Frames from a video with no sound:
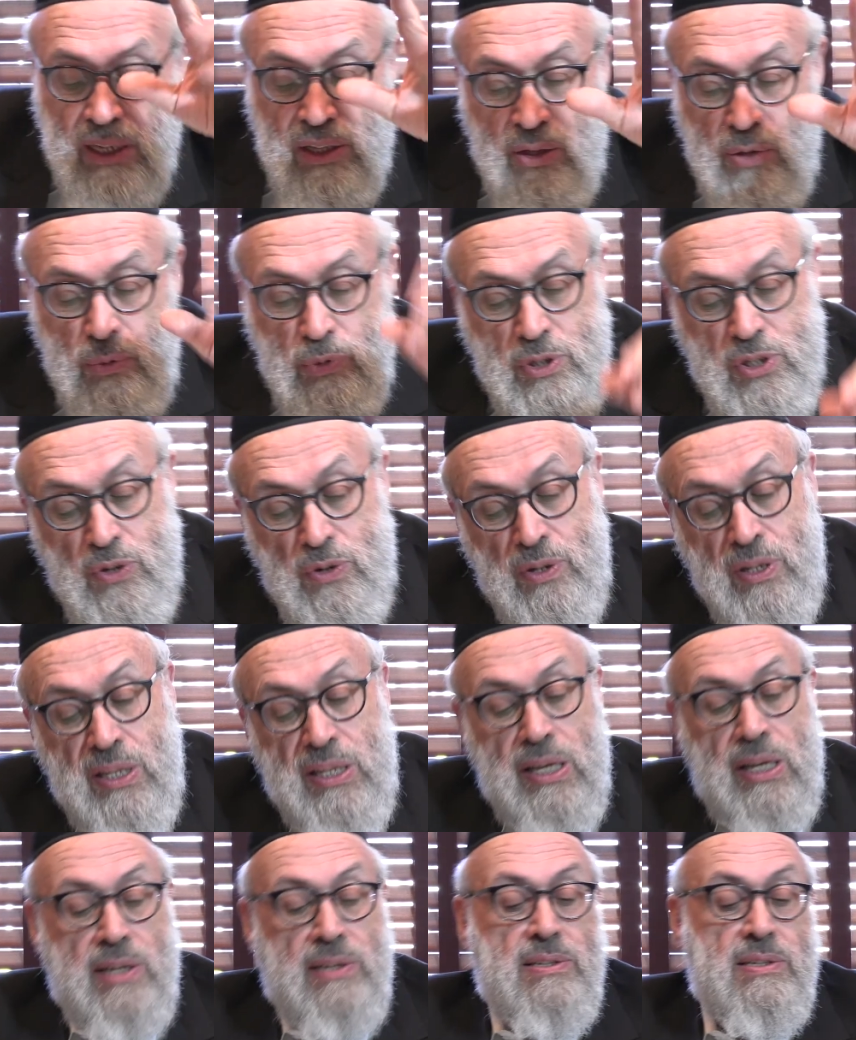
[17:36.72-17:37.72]
two short
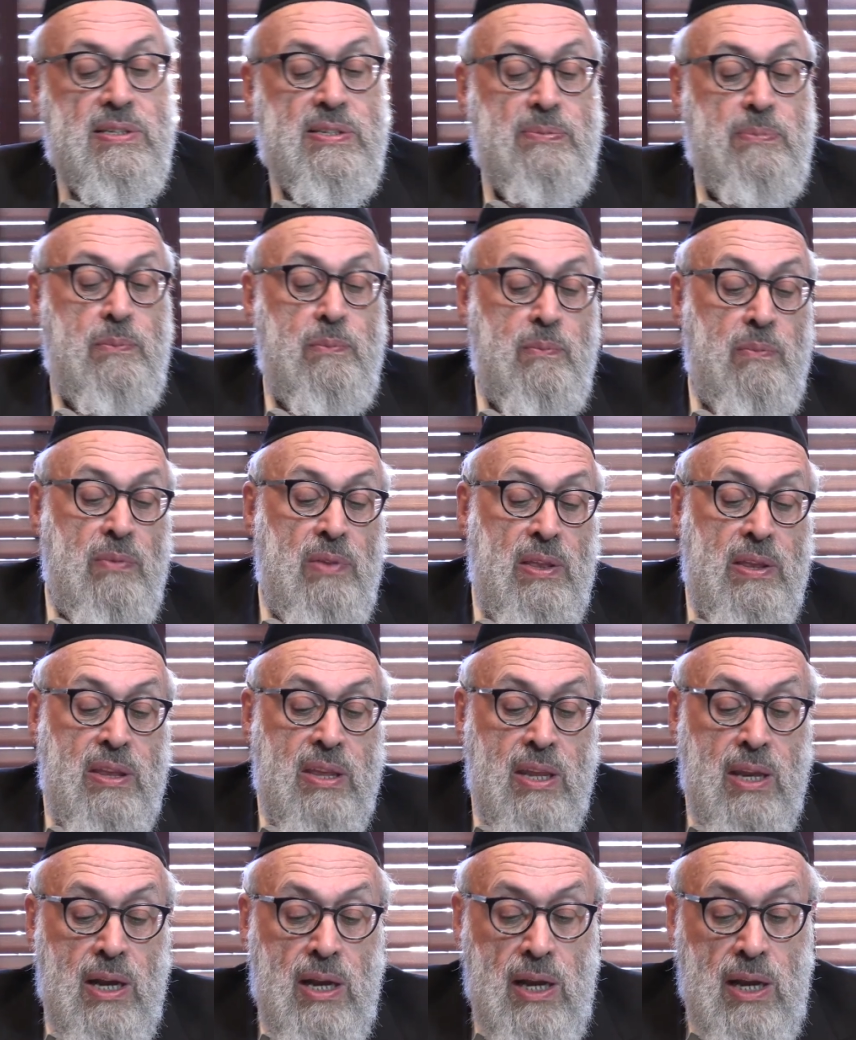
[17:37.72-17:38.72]
things.
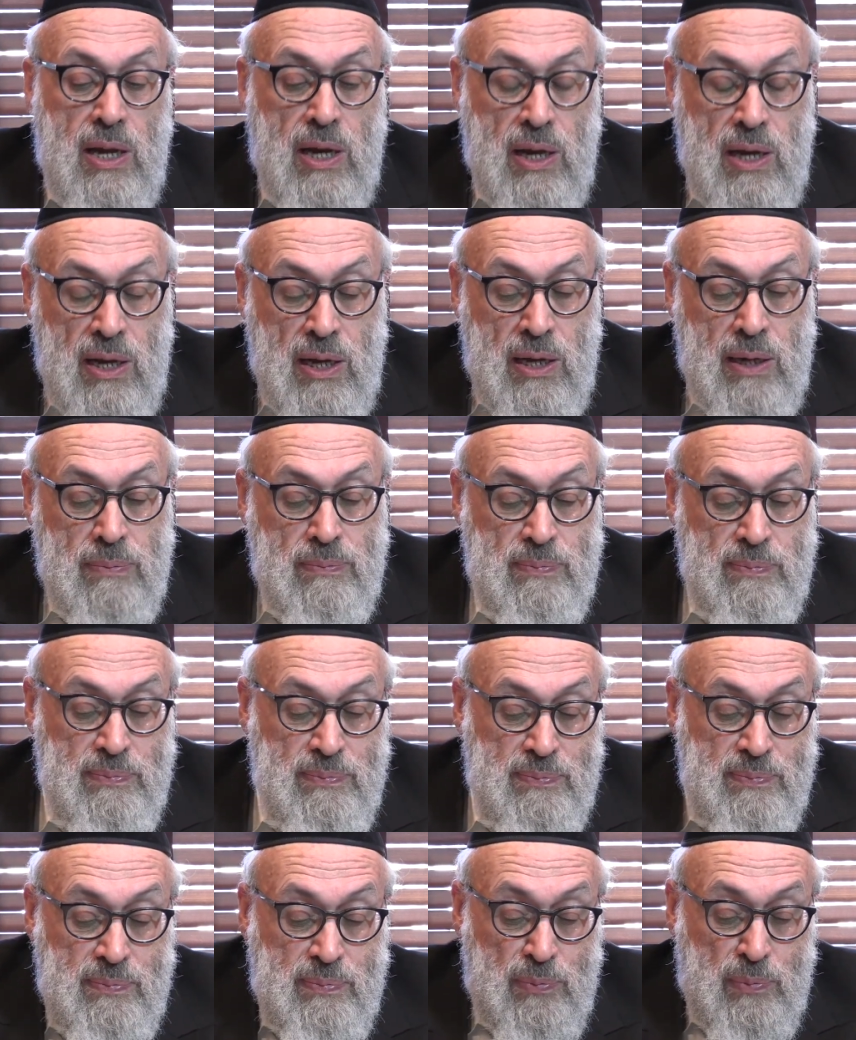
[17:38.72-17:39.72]

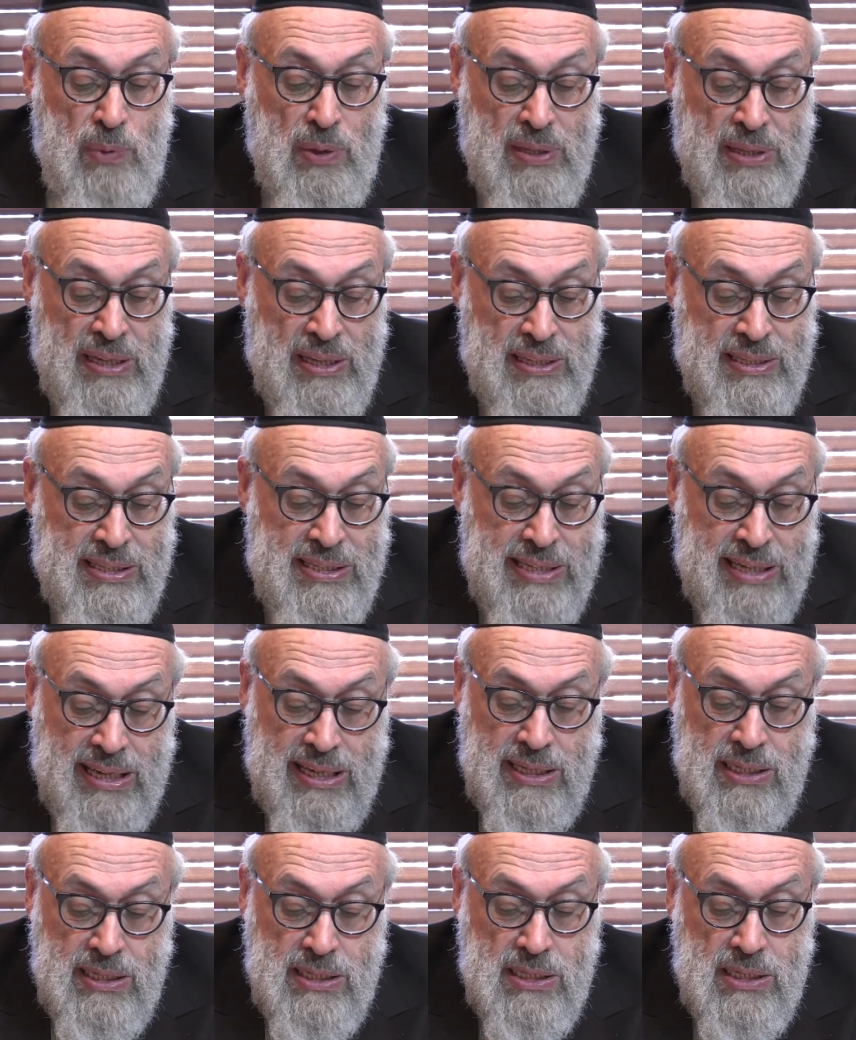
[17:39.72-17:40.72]
And the
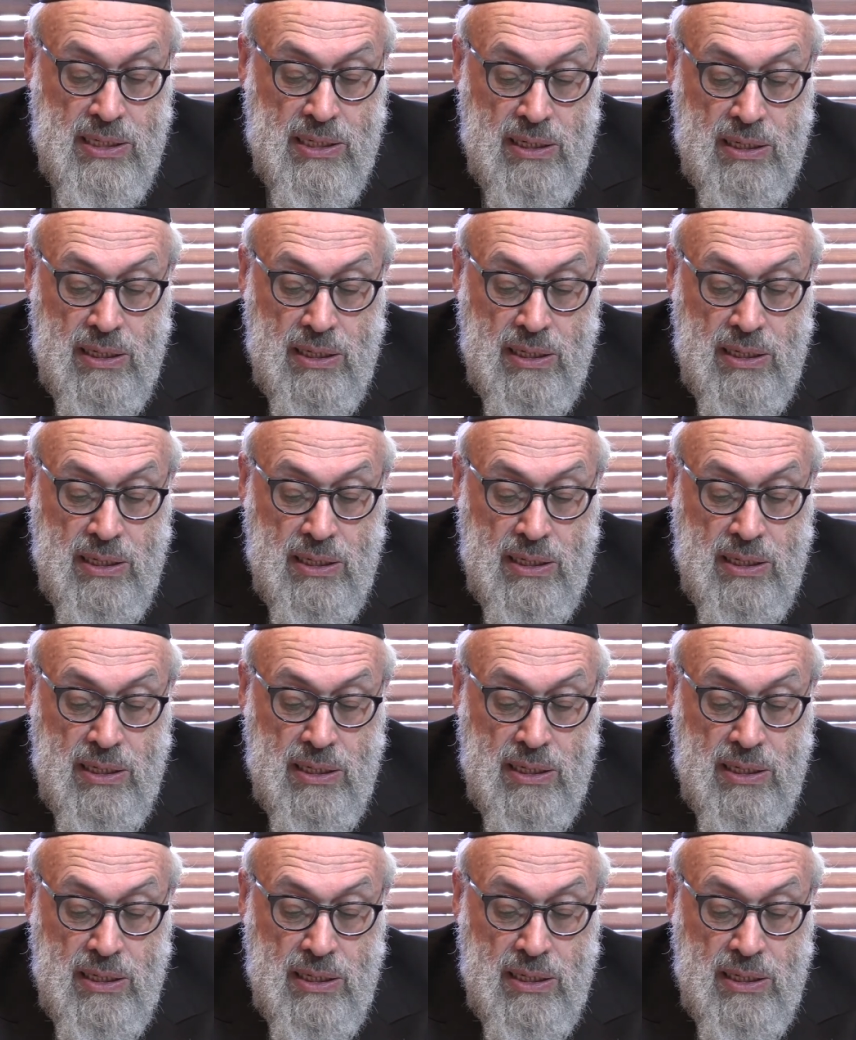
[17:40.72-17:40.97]
tzitz.